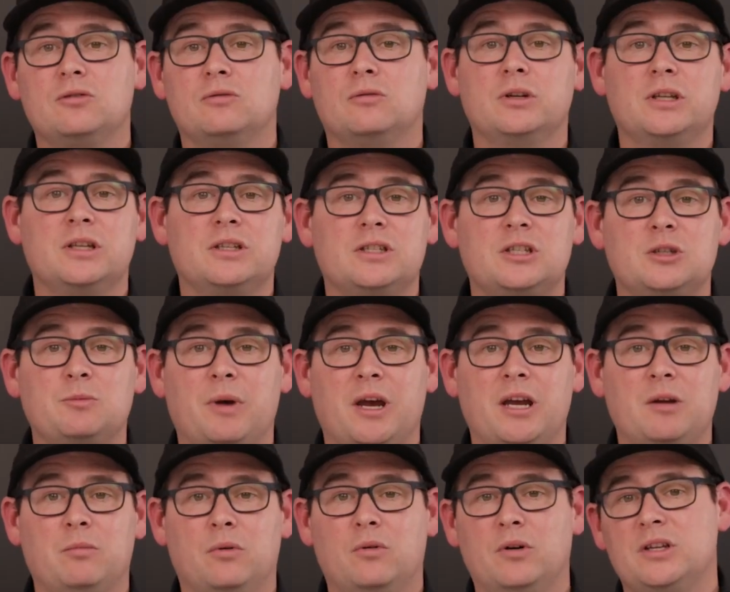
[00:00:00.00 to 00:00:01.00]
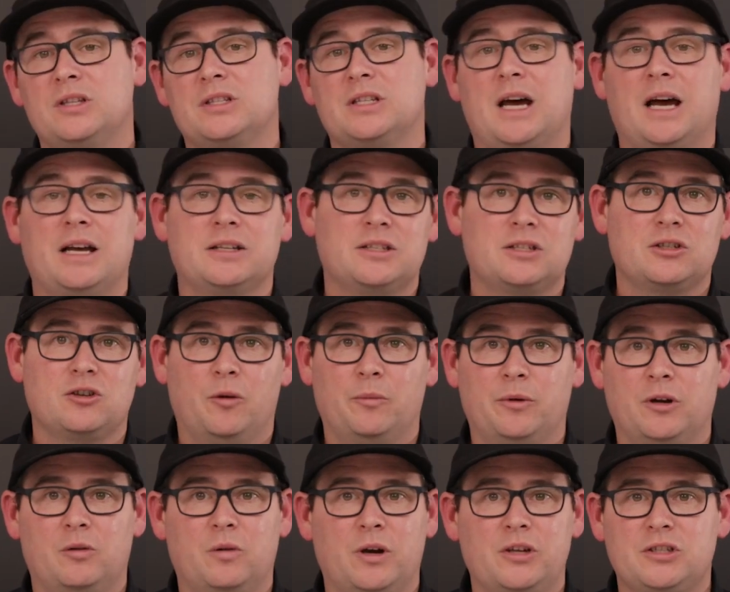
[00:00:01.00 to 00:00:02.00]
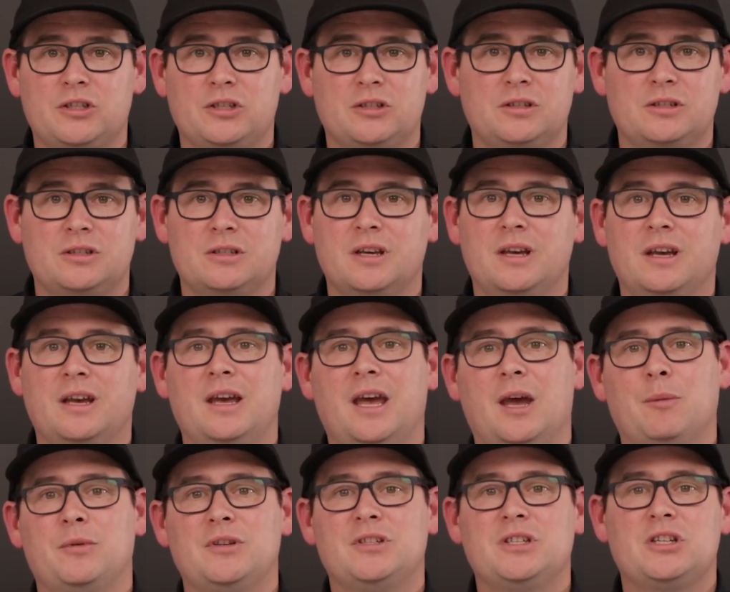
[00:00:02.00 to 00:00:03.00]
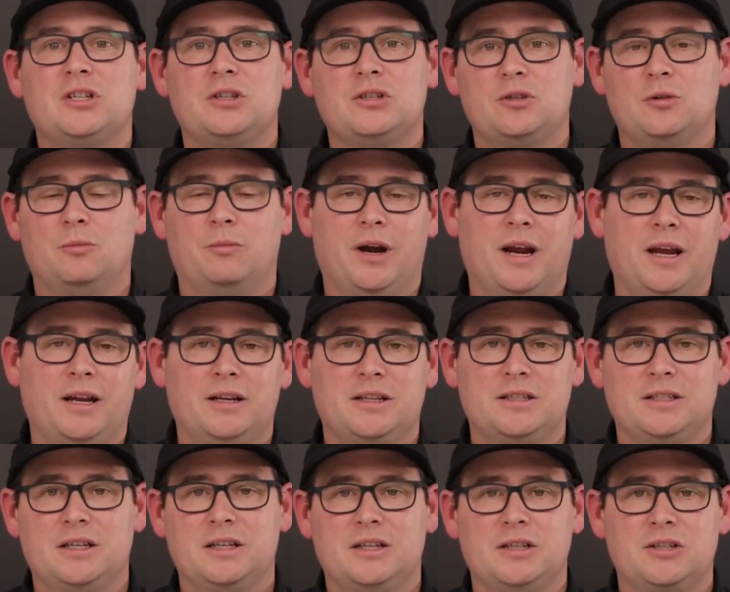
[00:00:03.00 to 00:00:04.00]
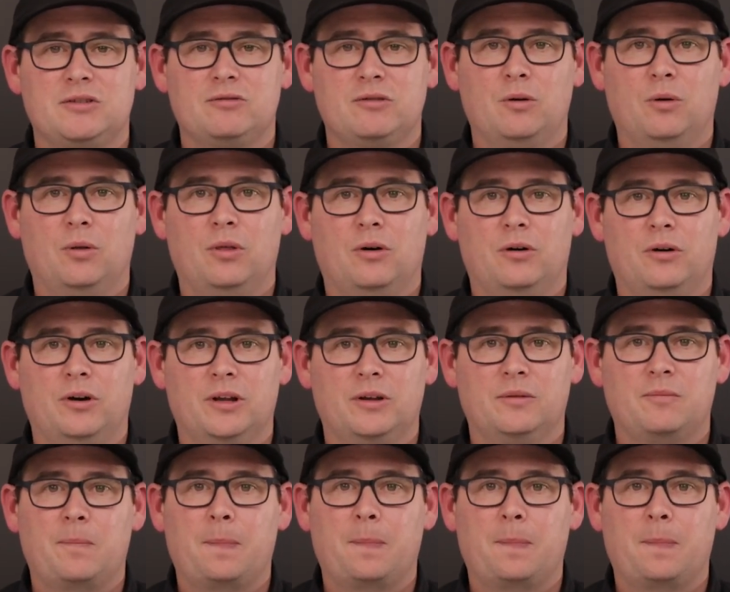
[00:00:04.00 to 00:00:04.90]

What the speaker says: your audience's pain points, answers common questions, and positions your brand as an industry authority.